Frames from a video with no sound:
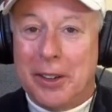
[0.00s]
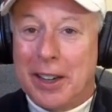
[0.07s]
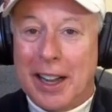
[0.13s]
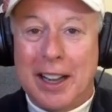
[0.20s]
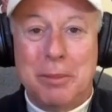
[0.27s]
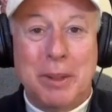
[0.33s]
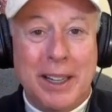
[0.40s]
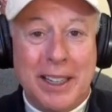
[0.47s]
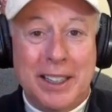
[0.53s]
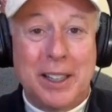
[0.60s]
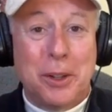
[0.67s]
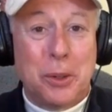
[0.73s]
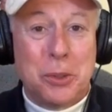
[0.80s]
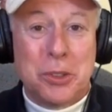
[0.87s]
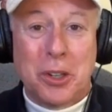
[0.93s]
And I mean, it
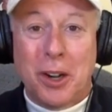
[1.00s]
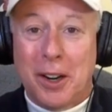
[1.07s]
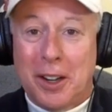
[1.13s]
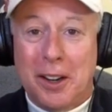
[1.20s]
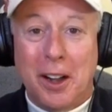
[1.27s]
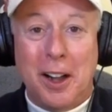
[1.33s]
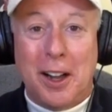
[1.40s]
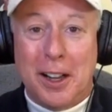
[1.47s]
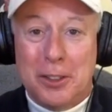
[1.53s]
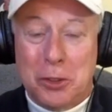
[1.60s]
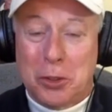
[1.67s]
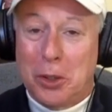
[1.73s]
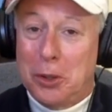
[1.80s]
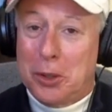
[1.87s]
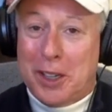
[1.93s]
goes on and on.
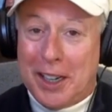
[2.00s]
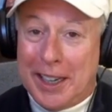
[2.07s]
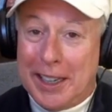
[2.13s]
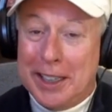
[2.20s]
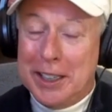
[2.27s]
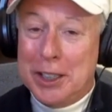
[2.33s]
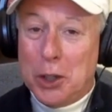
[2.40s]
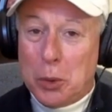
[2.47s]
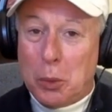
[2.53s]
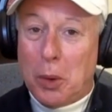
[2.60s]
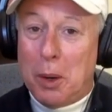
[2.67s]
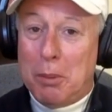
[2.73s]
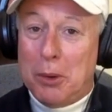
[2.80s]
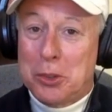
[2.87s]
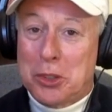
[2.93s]
So okay,
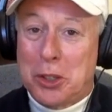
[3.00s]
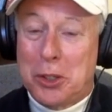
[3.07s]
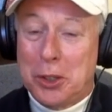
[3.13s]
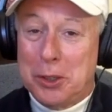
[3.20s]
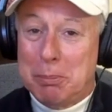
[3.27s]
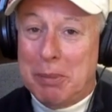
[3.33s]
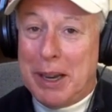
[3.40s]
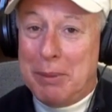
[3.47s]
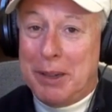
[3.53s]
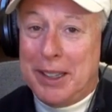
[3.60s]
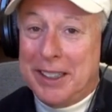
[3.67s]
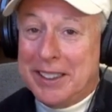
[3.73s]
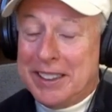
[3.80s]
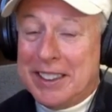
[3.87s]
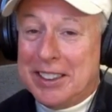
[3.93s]
Cuomo's good,
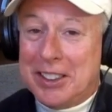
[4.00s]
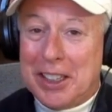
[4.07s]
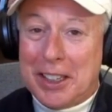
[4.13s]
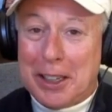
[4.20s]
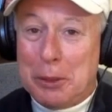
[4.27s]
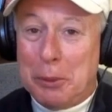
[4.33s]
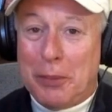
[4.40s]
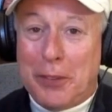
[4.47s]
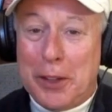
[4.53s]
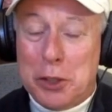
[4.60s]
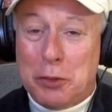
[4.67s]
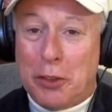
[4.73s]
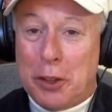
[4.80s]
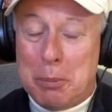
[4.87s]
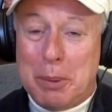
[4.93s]
maybe dealing with
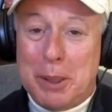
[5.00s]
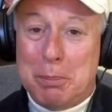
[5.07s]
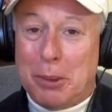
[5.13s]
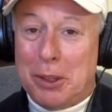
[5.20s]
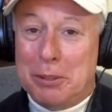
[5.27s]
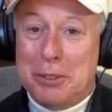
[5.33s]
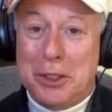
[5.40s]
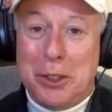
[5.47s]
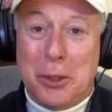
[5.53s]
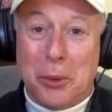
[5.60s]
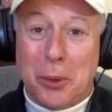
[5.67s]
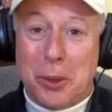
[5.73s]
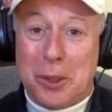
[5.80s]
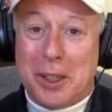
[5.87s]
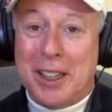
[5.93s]
this for the people of New
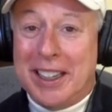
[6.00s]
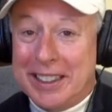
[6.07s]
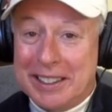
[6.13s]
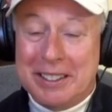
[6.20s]
York,